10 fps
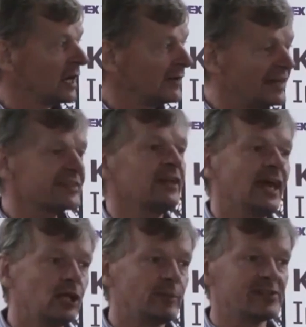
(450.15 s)
And that's going
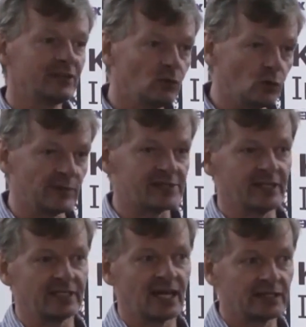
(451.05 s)
to help us
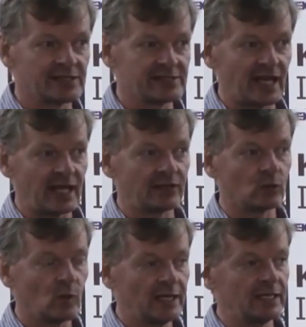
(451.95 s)
enormously to understand
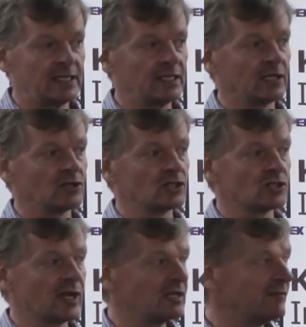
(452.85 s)
the way that Indian
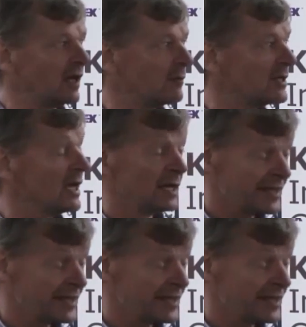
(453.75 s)
Ocean trade developed.